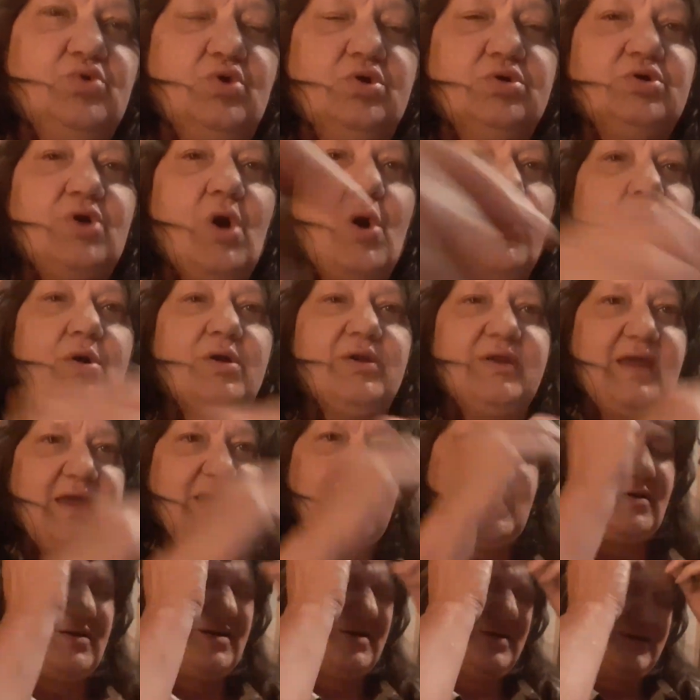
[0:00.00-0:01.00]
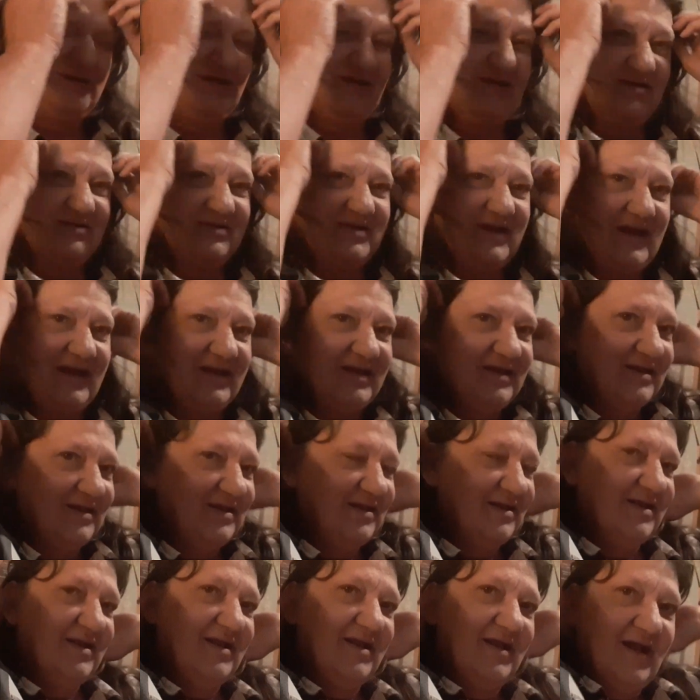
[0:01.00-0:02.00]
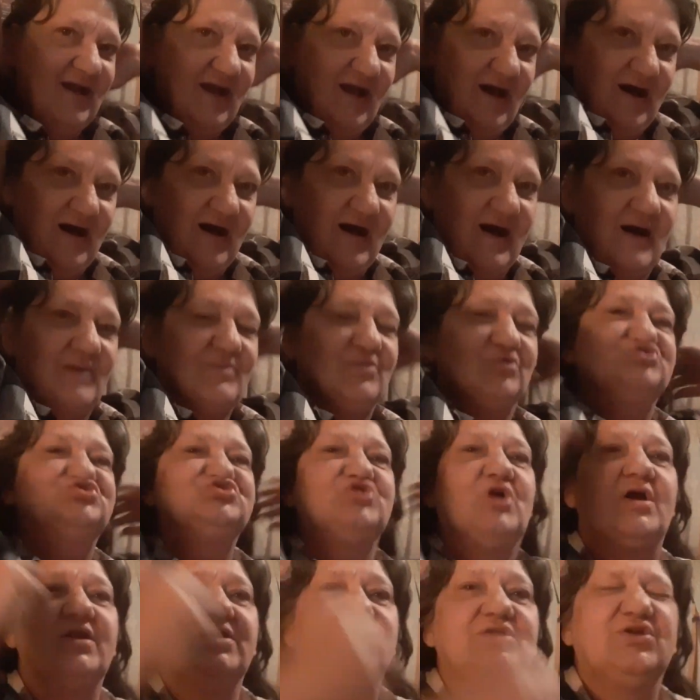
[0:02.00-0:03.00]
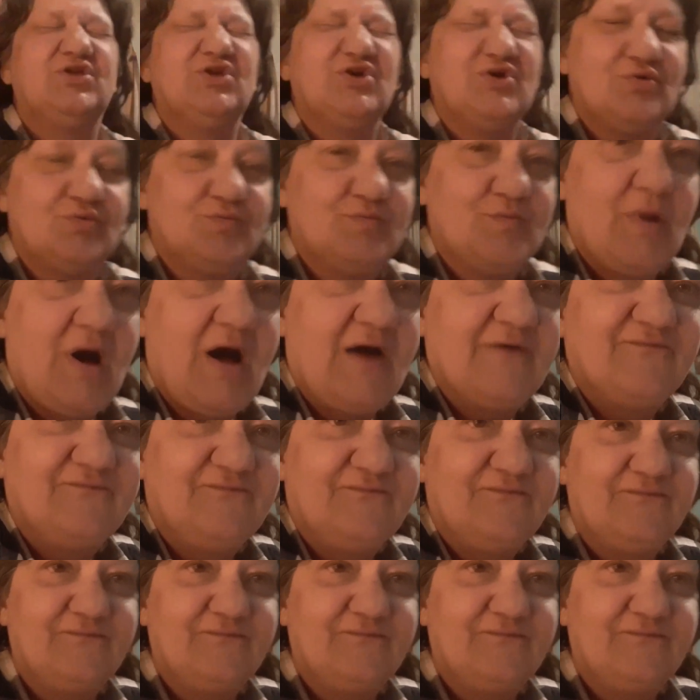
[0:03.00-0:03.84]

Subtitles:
we're going now. Okay. I'm going to try to do my